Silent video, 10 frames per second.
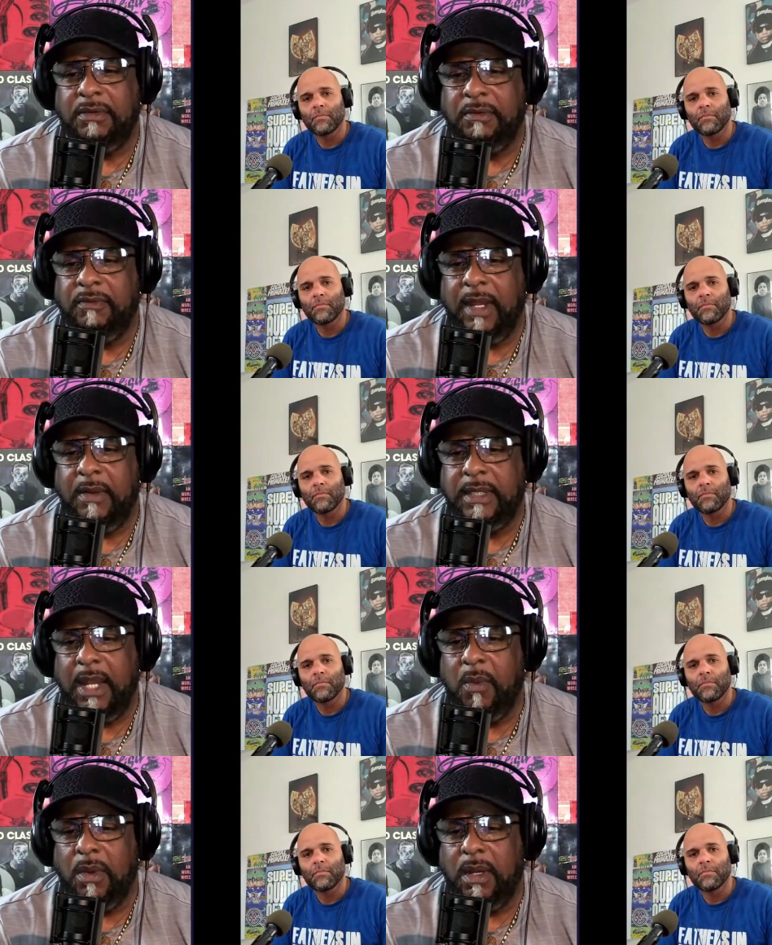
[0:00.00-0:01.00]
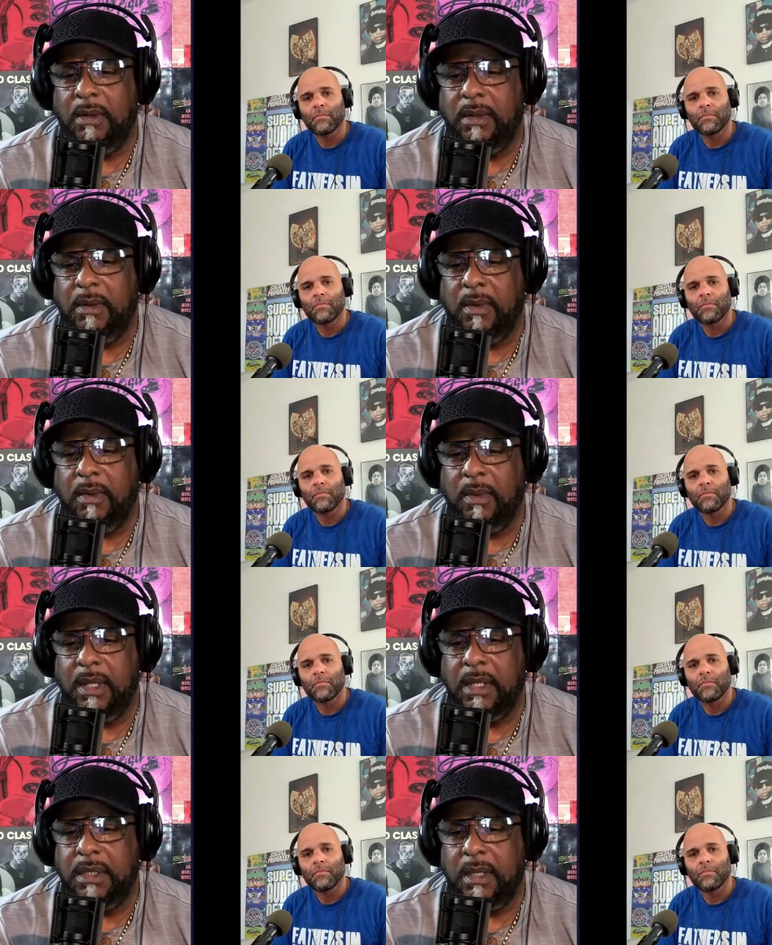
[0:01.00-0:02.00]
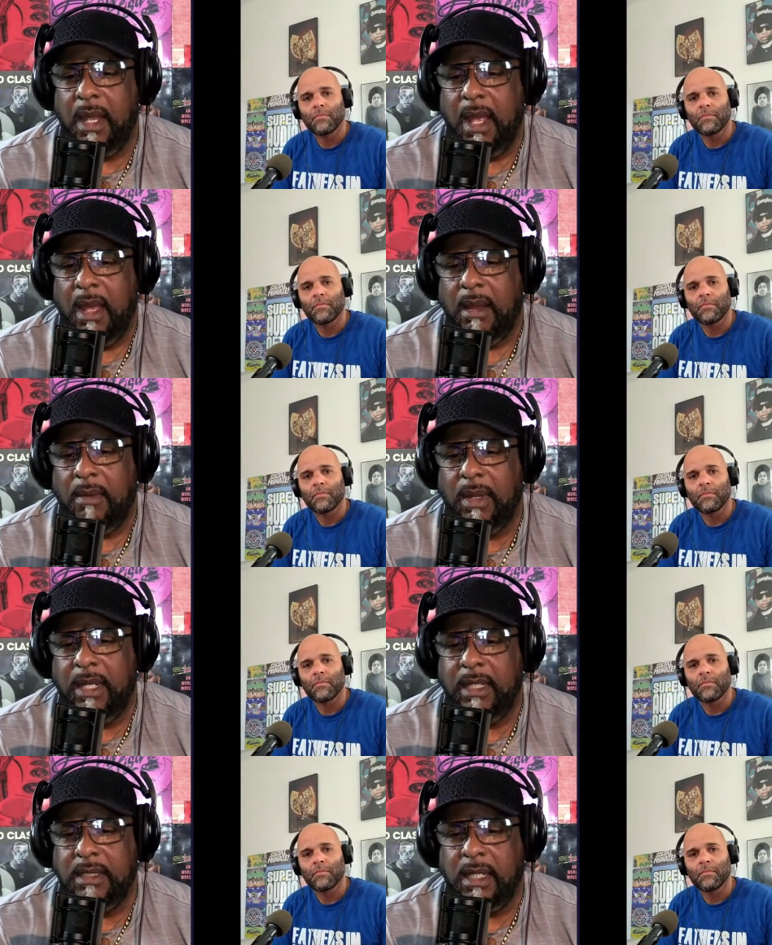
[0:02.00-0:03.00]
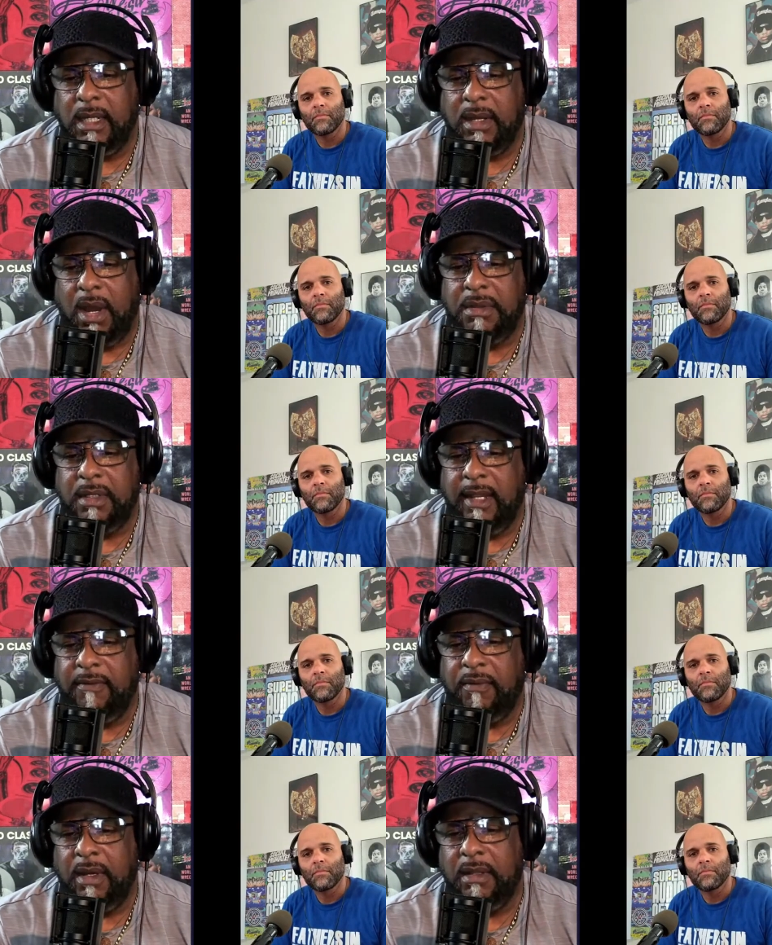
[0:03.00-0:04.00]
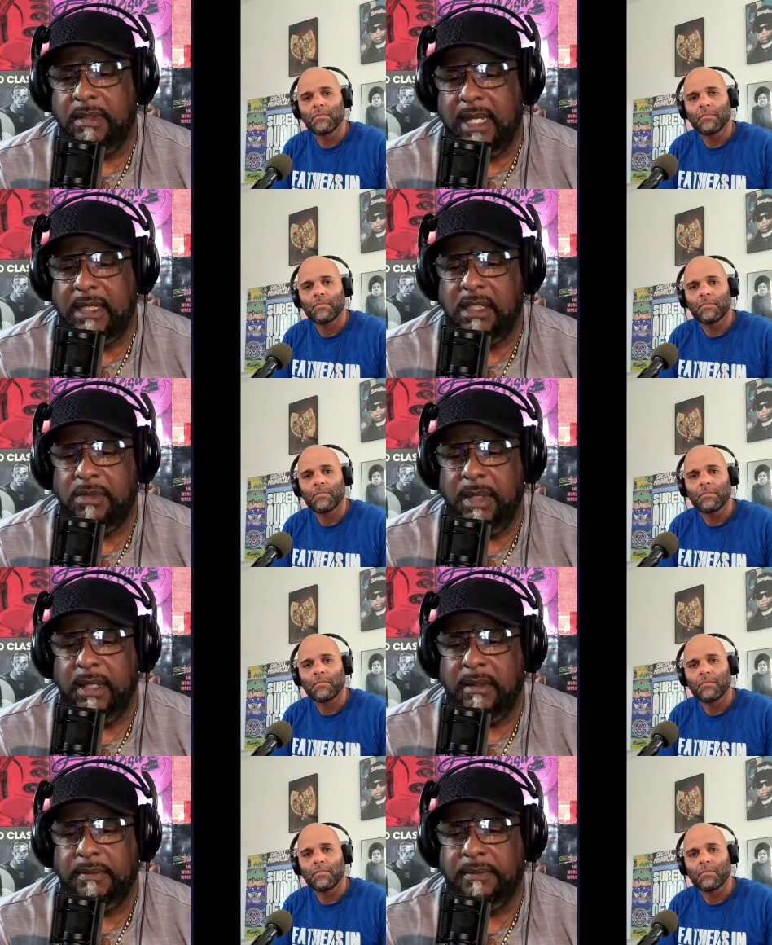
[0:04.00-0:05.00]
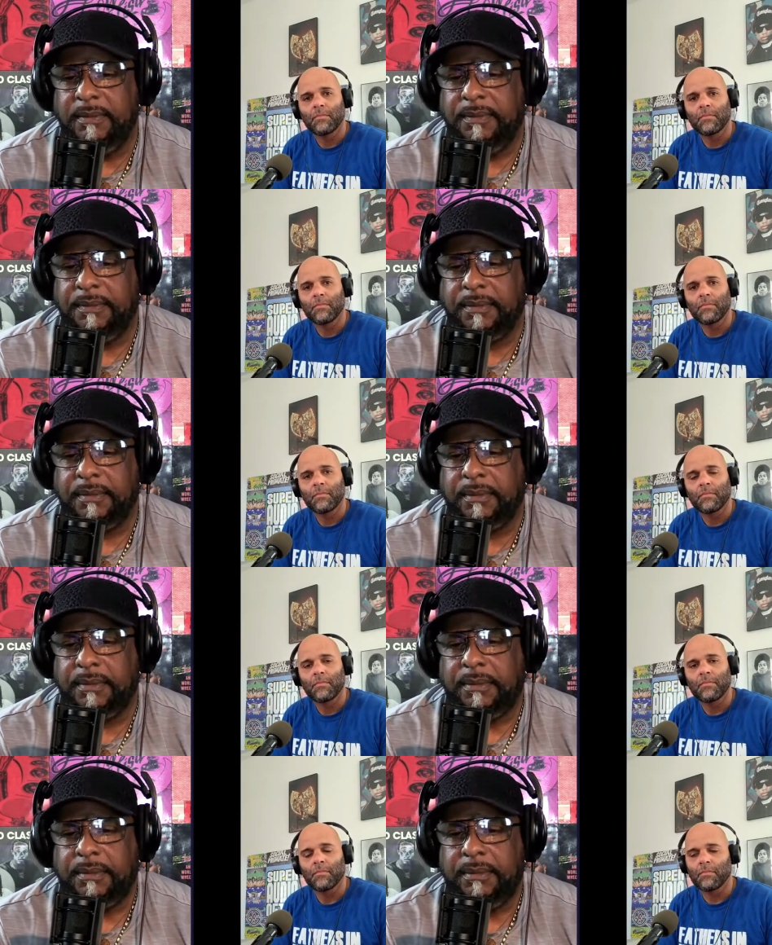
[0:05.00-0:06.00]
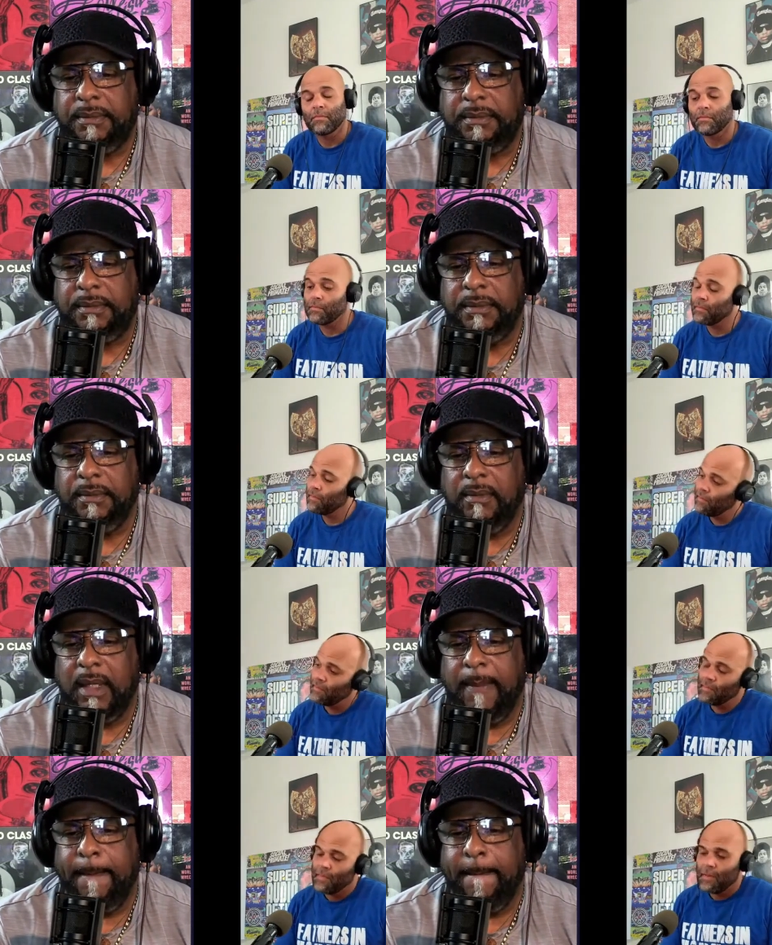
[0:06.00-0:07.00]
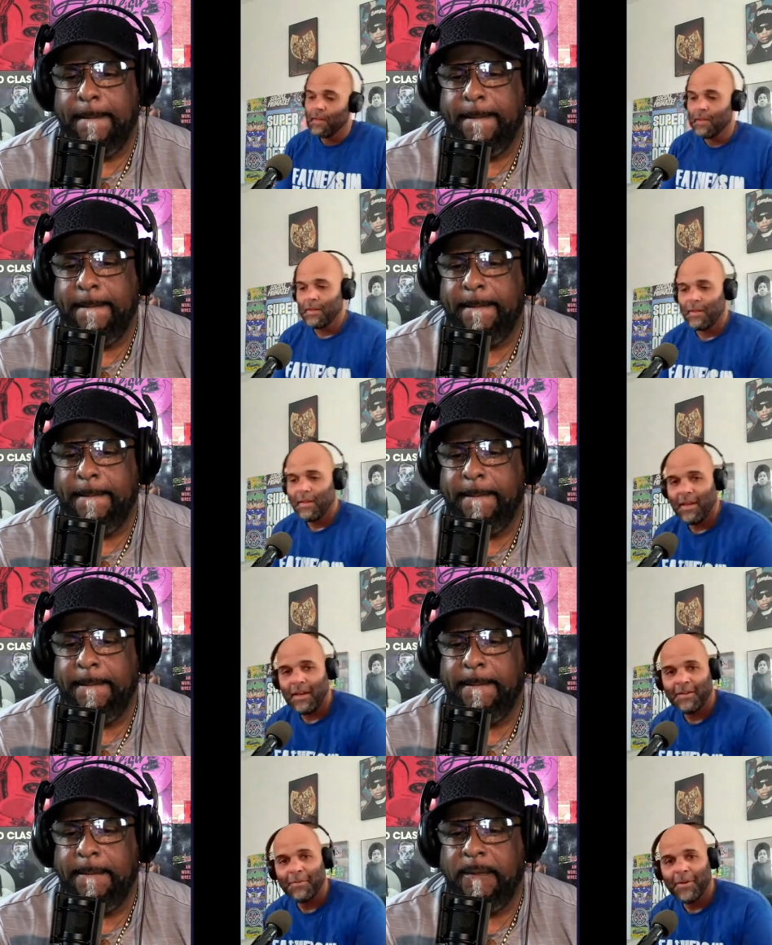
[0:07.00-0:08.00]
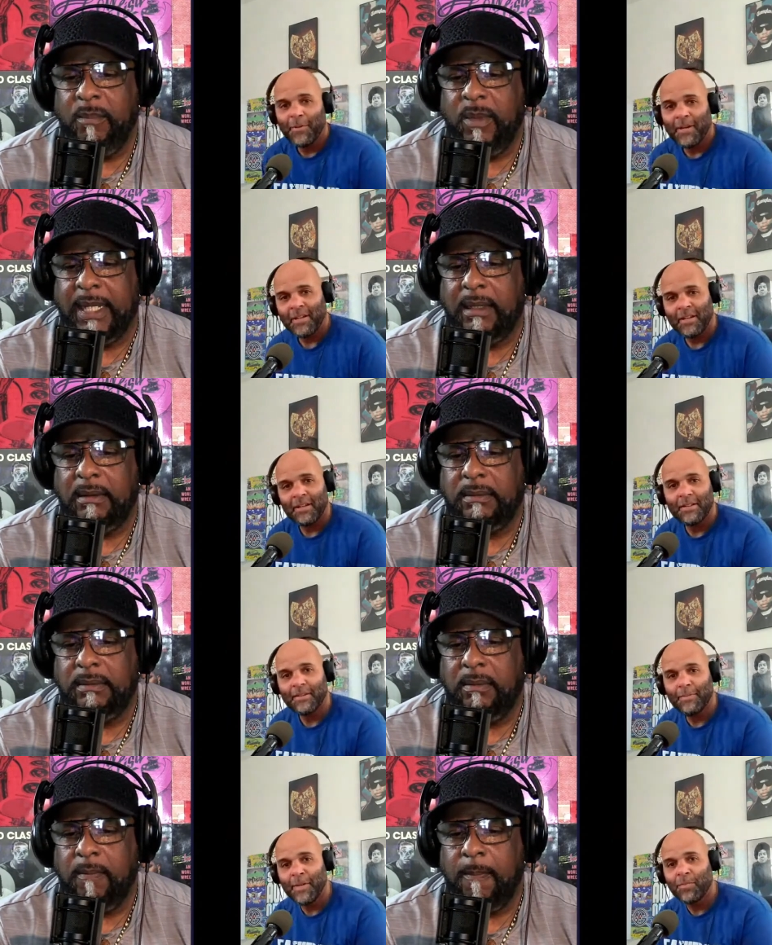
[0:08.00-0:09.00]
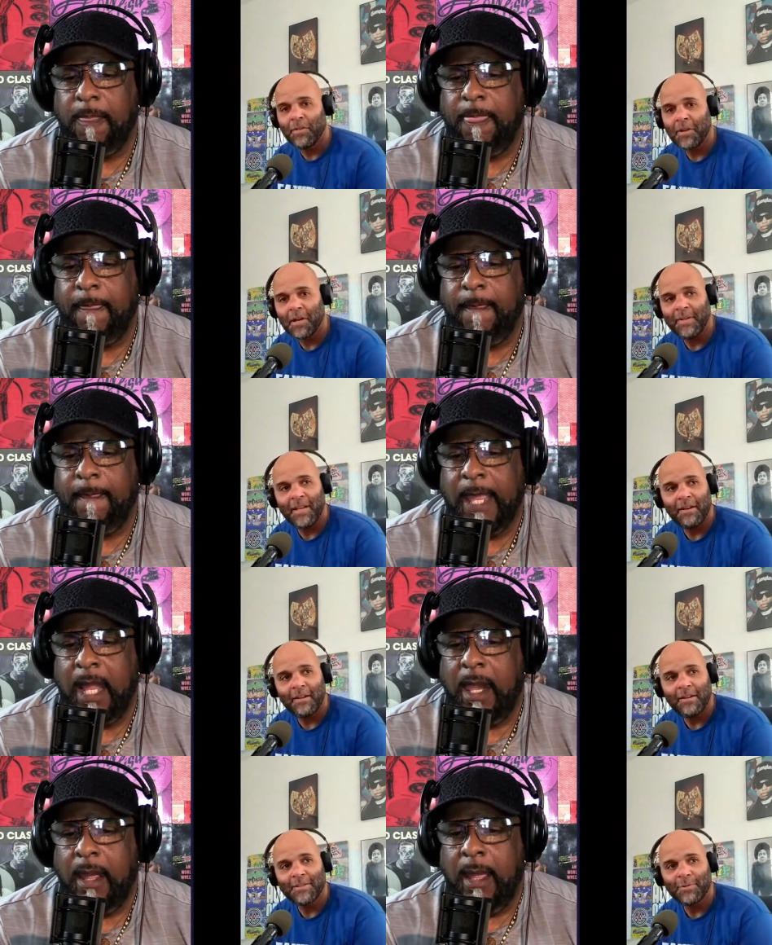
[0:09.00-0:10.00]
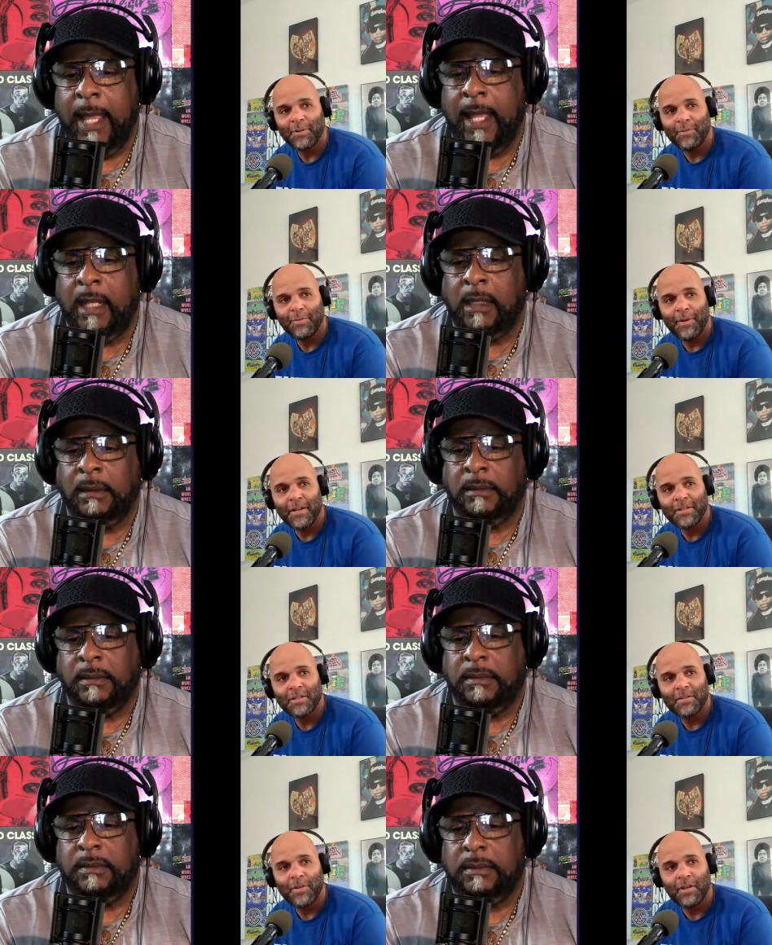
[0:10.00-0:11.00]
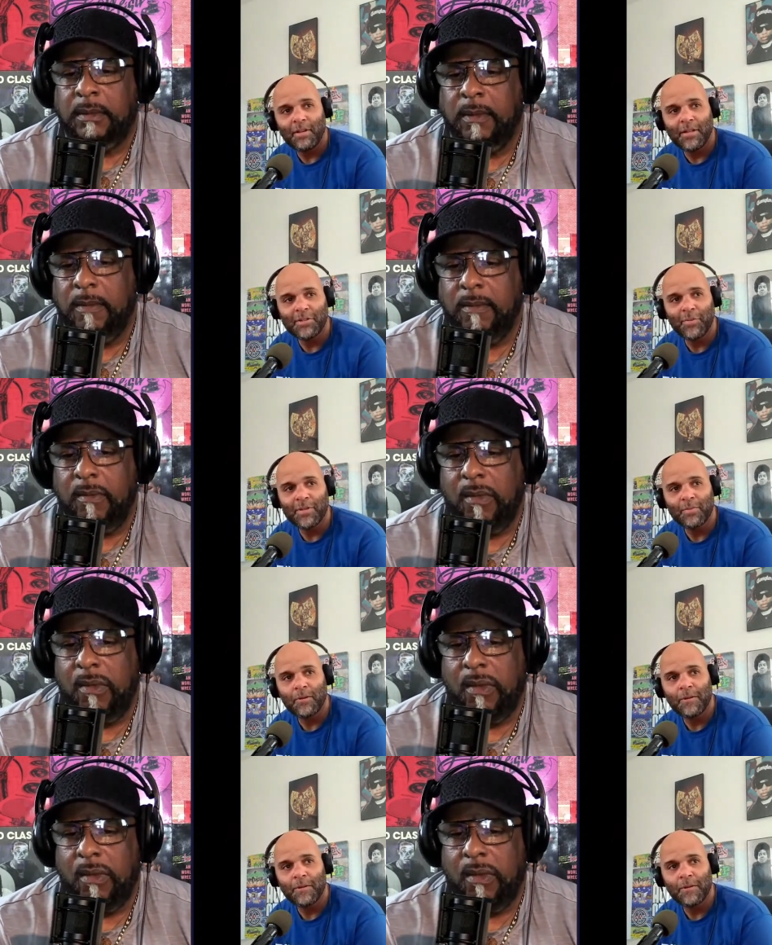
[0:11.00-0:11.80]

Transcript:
Speaker 1: from day, day one what his what his uh, cause of death was. That's just me.
Speaker 2: Mm yeah, we don't want a big brother coming down on us, so we probably shouldn't speak on that too much